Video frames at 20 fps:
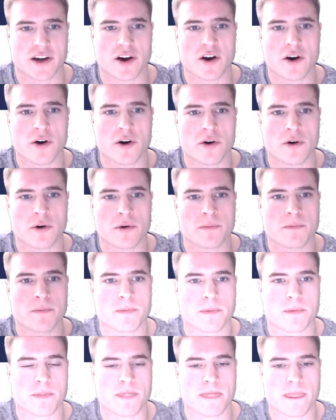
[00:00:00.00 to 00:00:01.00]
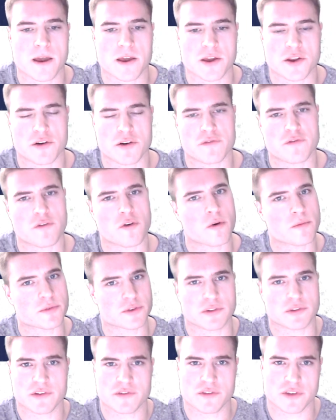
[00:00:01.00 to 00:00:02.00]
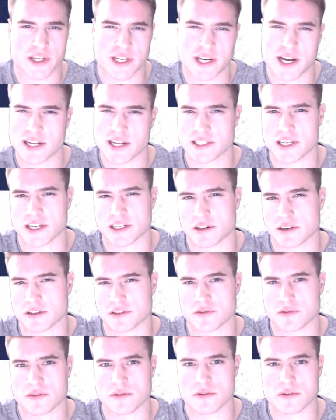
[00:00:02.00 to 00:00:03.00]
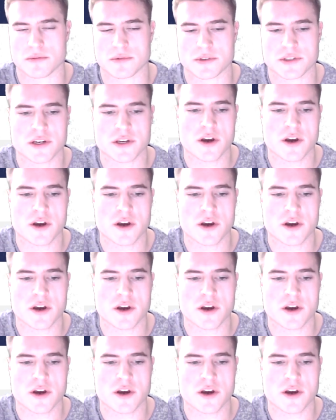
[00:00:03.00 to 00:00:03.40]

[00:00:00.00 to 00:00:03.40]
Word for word: oh, you know, forms only for like contact us forms,